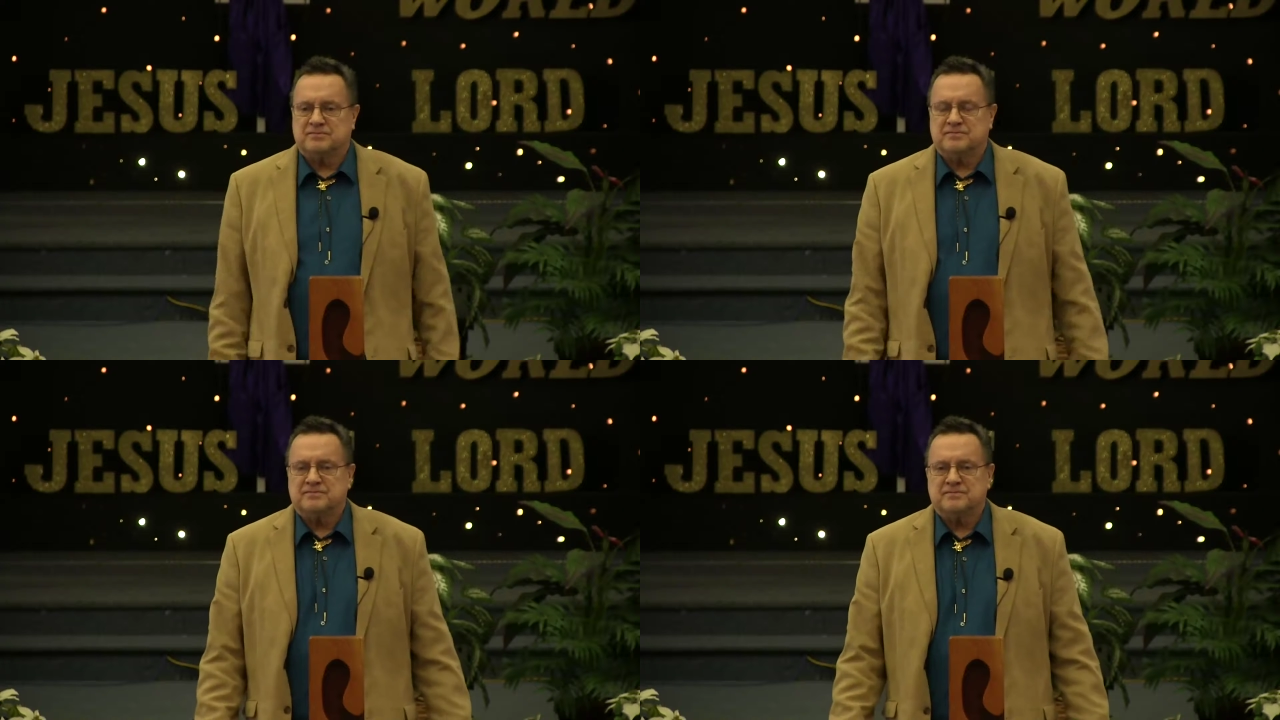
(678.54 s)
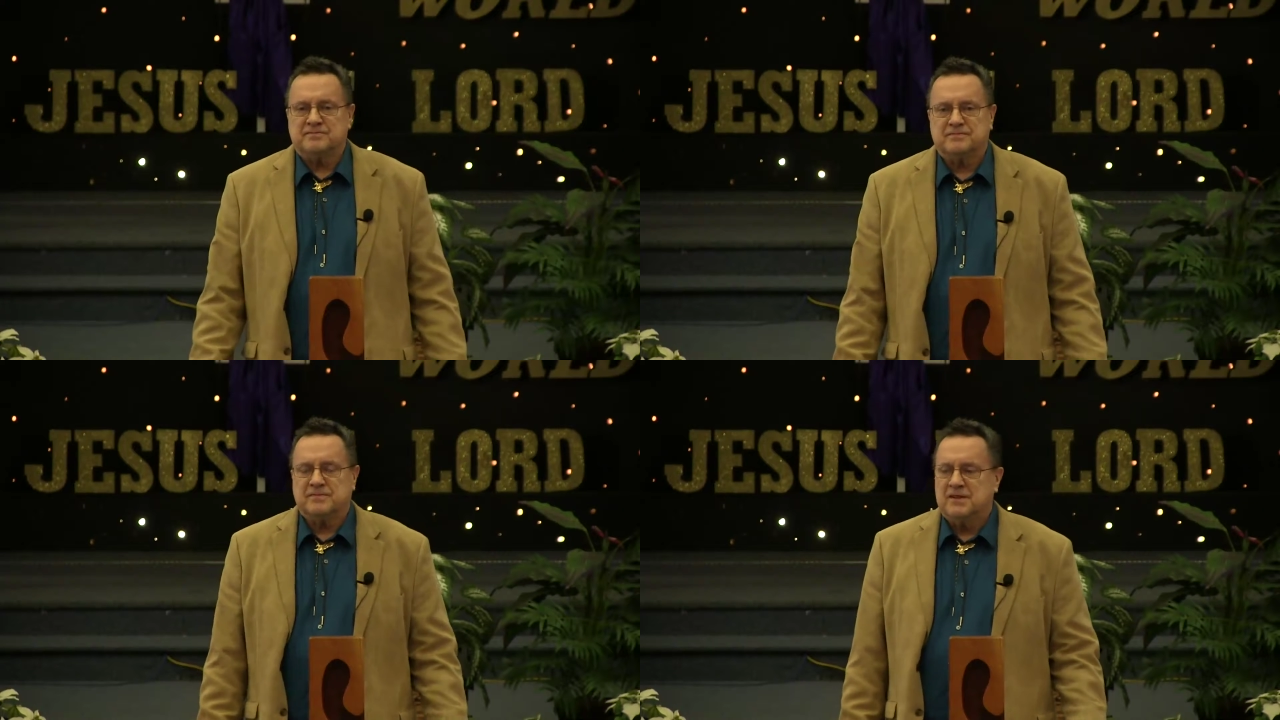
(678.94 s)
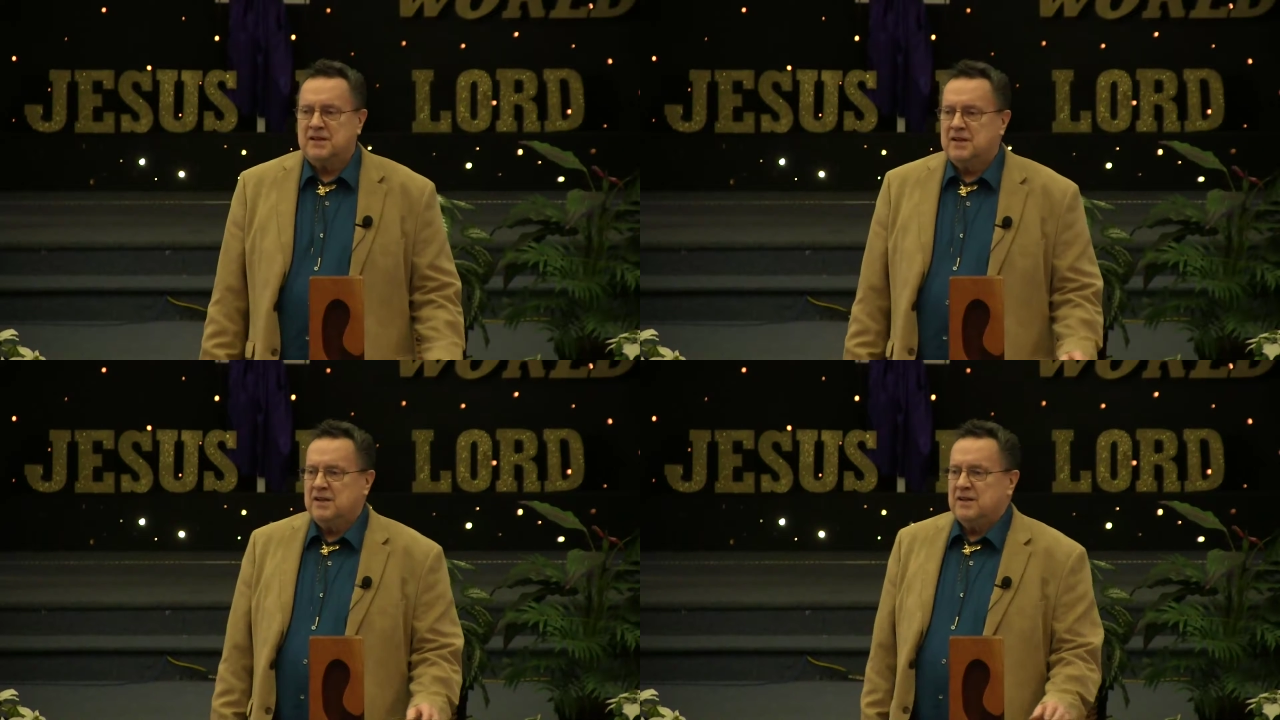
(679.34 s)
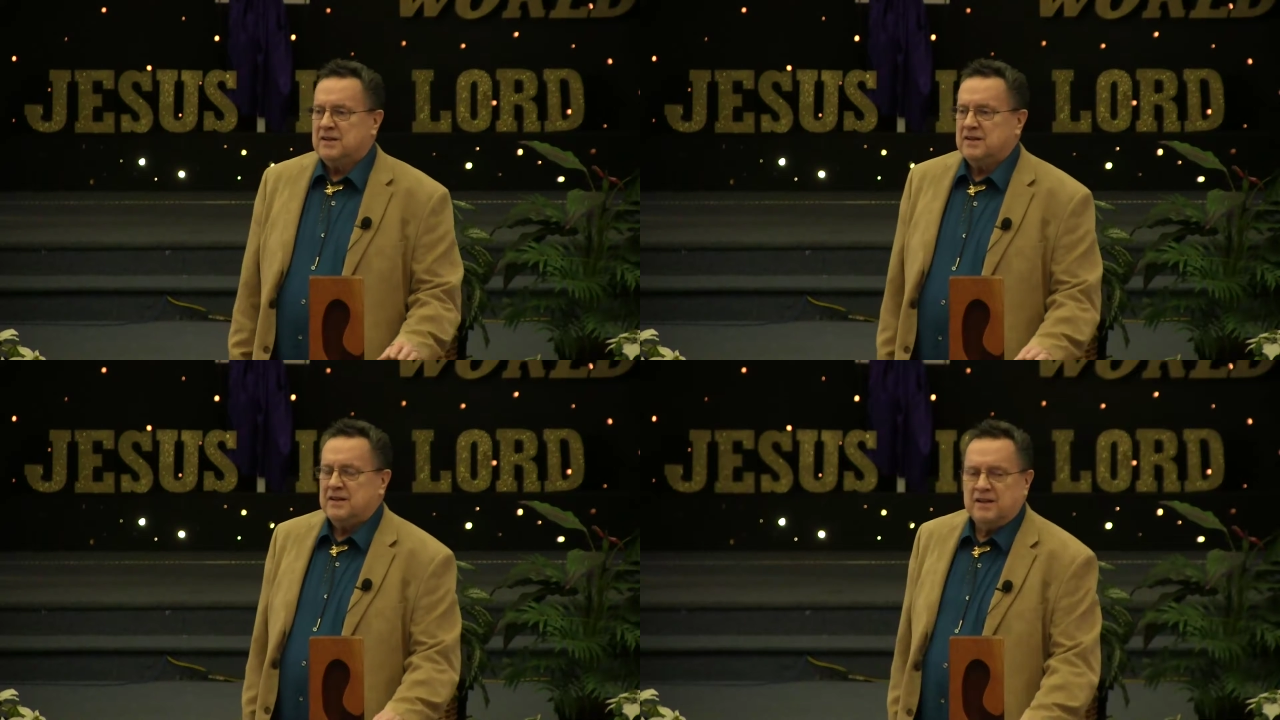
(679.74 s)

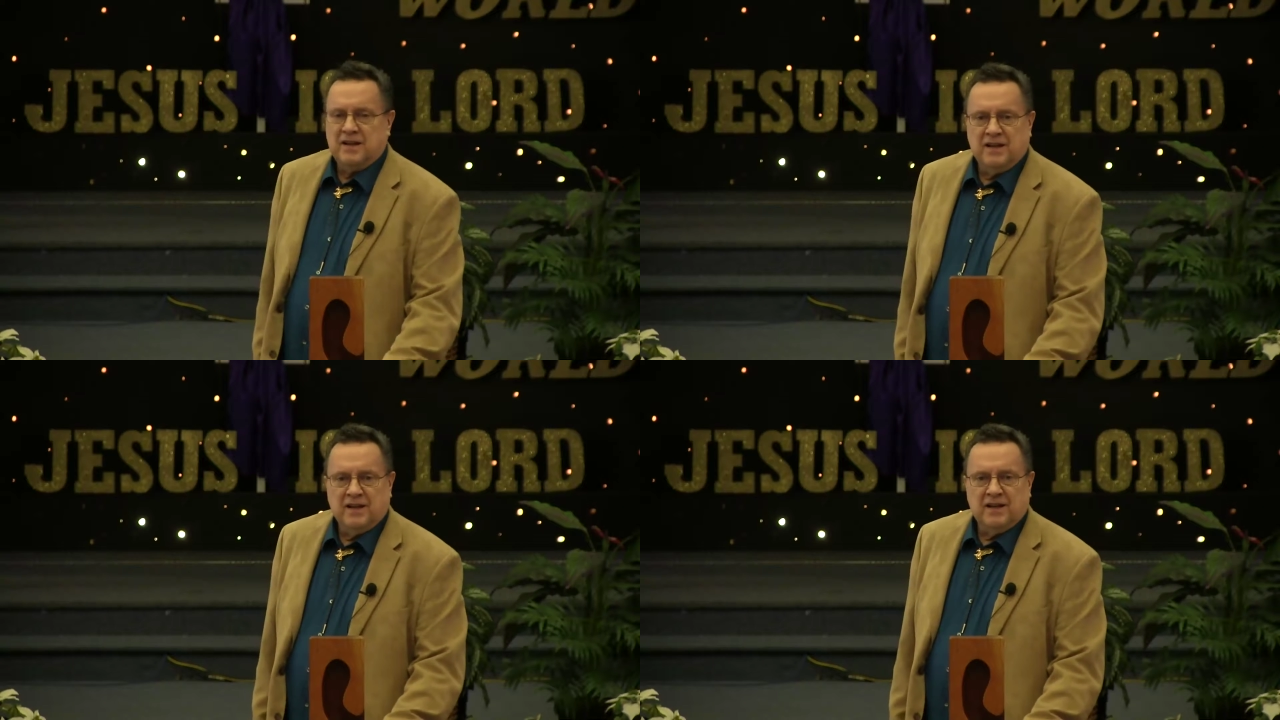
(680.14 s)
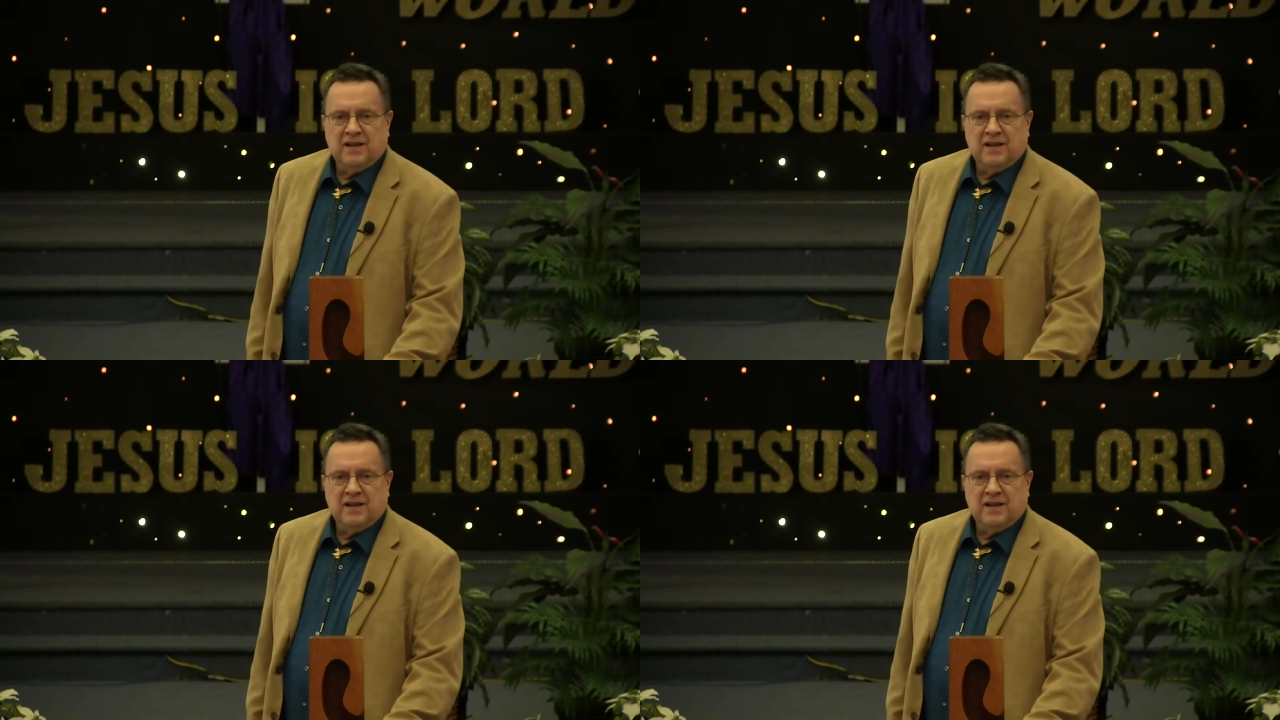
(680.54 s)
Nothing is said.